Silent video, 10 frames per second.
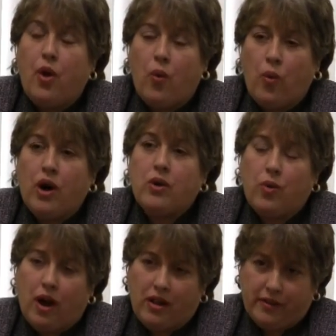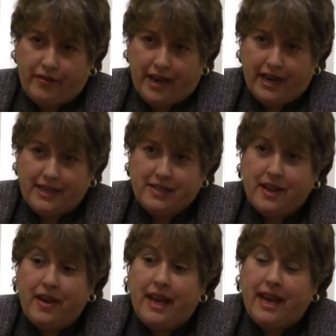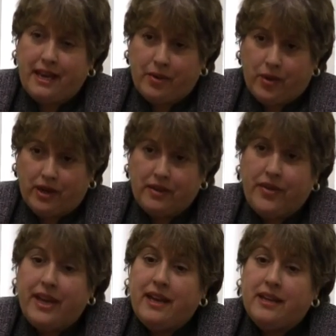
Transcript: what qualifies anyone